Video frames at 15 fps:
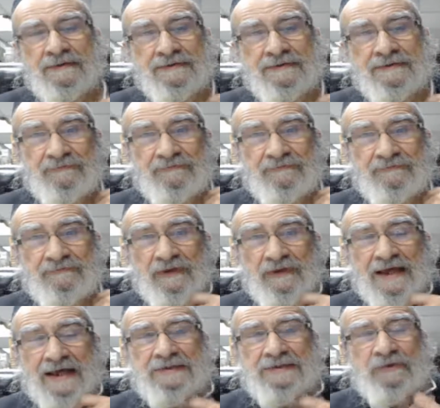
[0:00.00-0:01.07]
the, the,
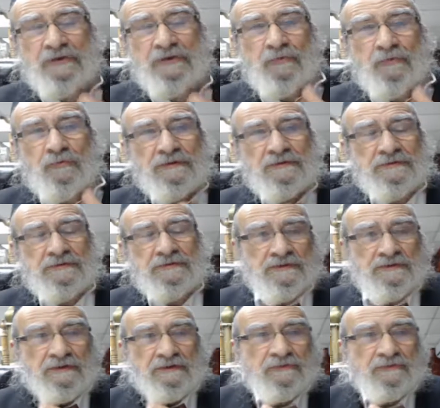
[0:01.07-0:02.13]
philosophy in the world,
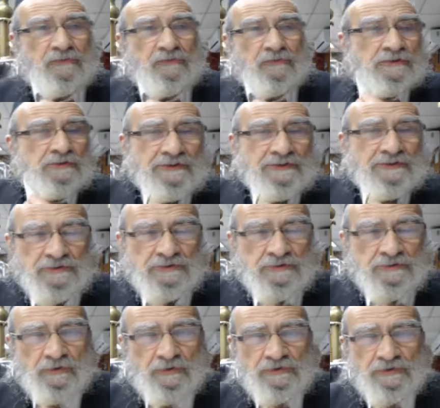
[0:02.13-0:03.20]
the thought process in
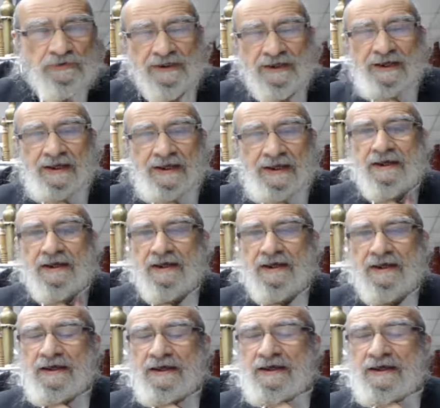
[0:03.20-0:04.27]
the world,
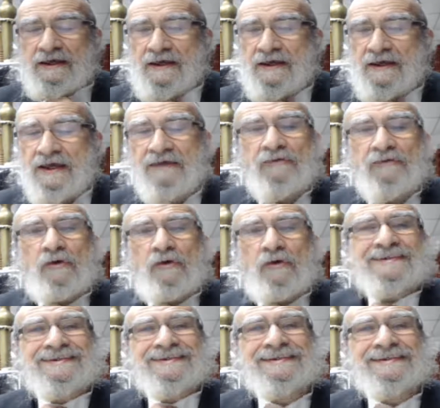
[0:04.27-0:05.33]
have lost
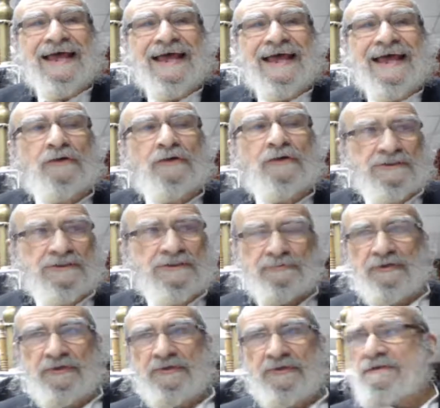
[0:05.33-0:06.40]
sight of the spirit,